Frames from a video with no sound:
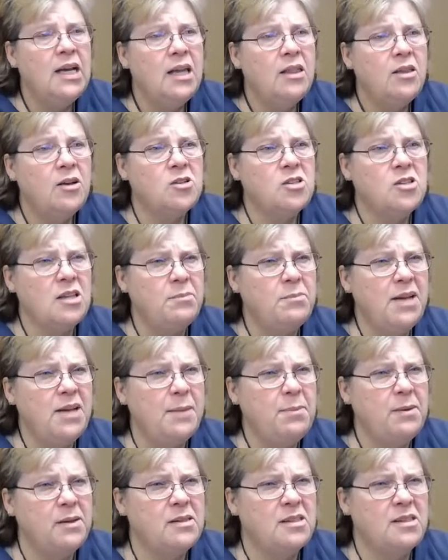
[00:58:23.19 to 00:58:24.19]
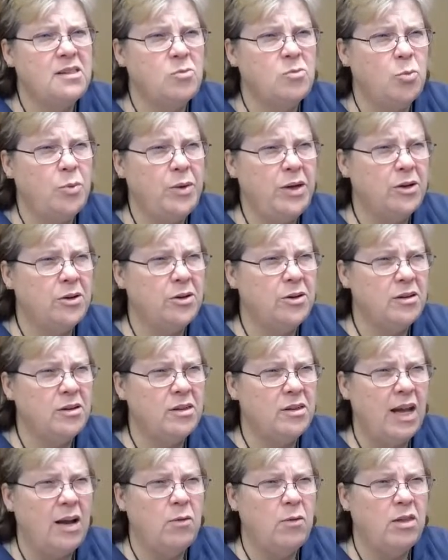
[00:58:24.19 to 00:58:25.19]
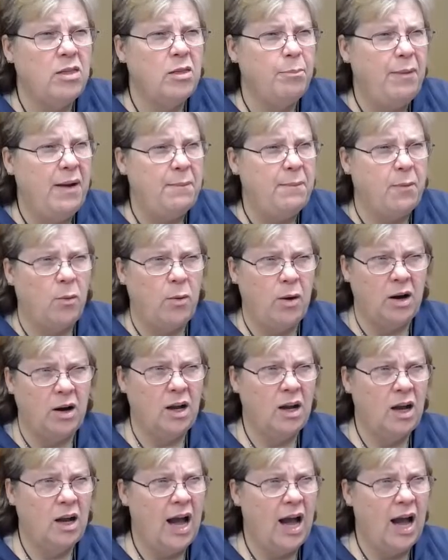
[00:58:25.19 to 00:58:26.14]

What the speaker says: There's some type of weird thing with the paperwork.